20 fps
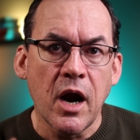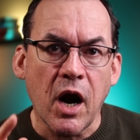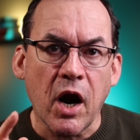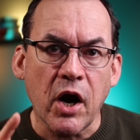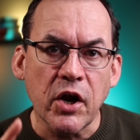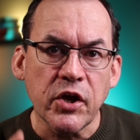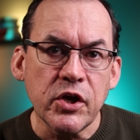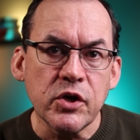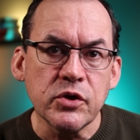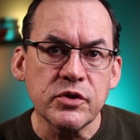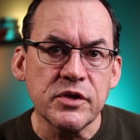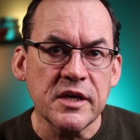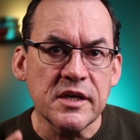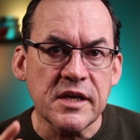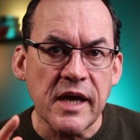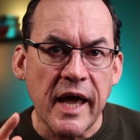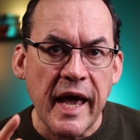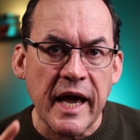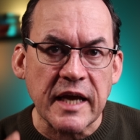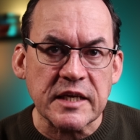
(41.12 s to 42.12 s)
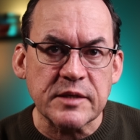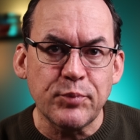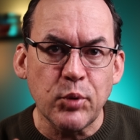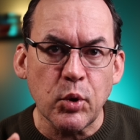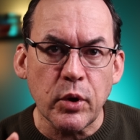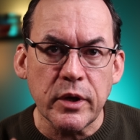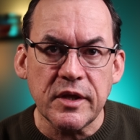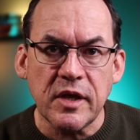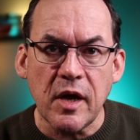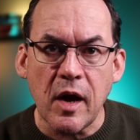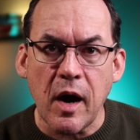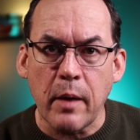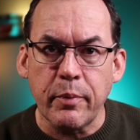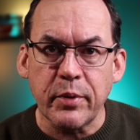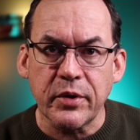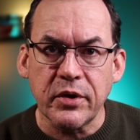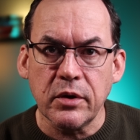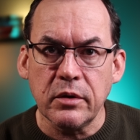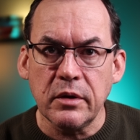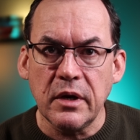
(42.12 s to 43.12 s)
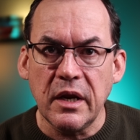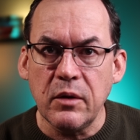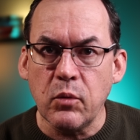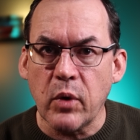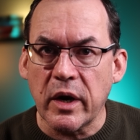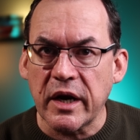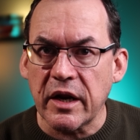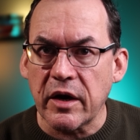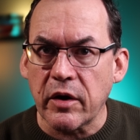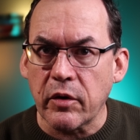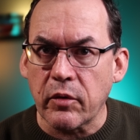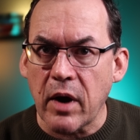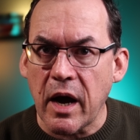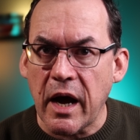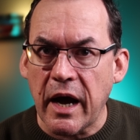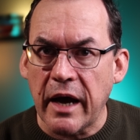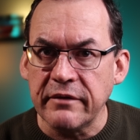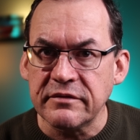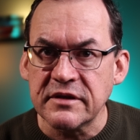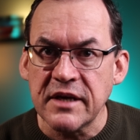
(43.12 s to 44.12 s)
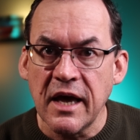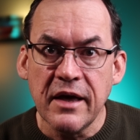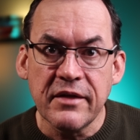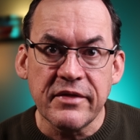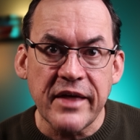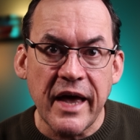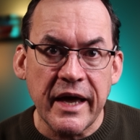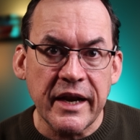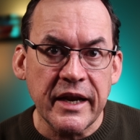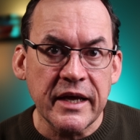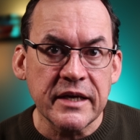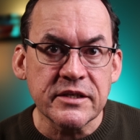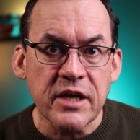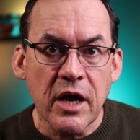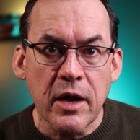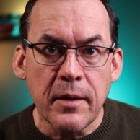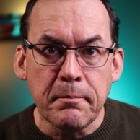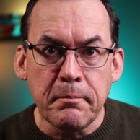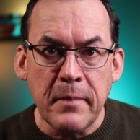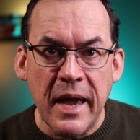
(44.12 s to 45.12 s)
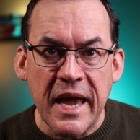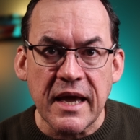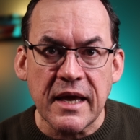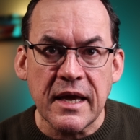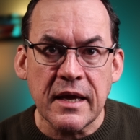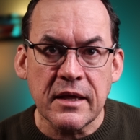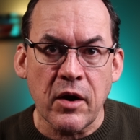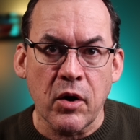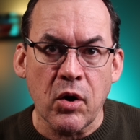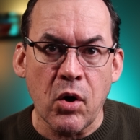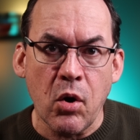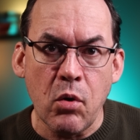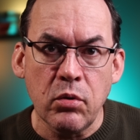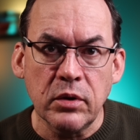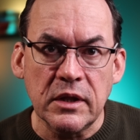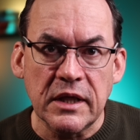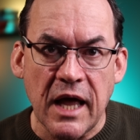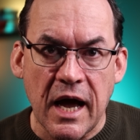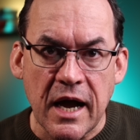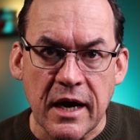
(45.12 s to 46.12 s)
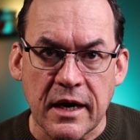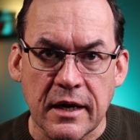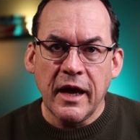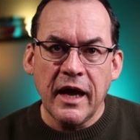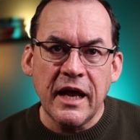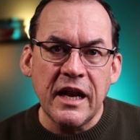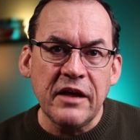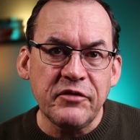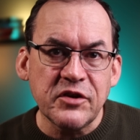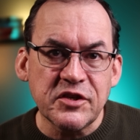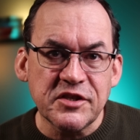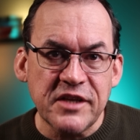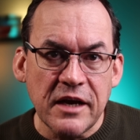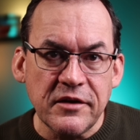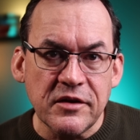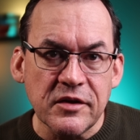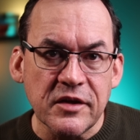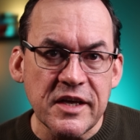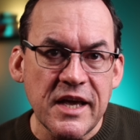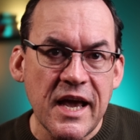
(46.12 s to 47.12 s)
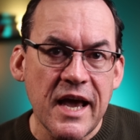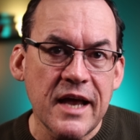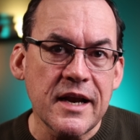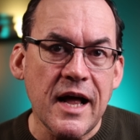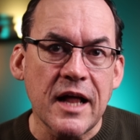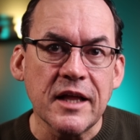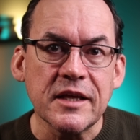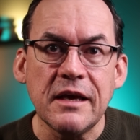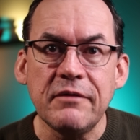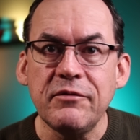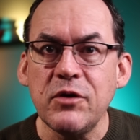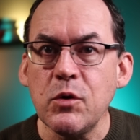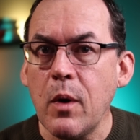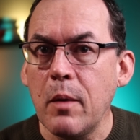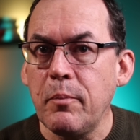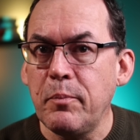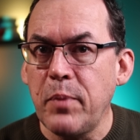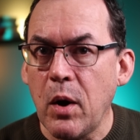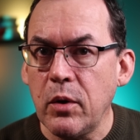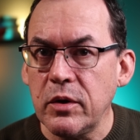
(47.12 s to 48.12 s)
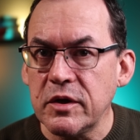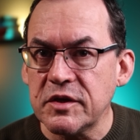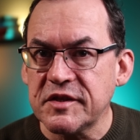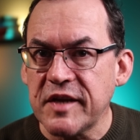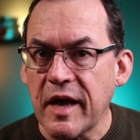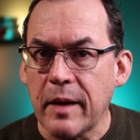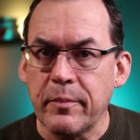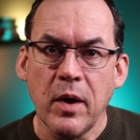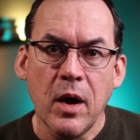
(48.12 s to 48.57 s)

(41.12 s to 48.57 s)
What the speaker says: are using to exploit the opportunity when it arrives. That is, make their own luck. And if you stay till the end, I'll give you a bonus tip,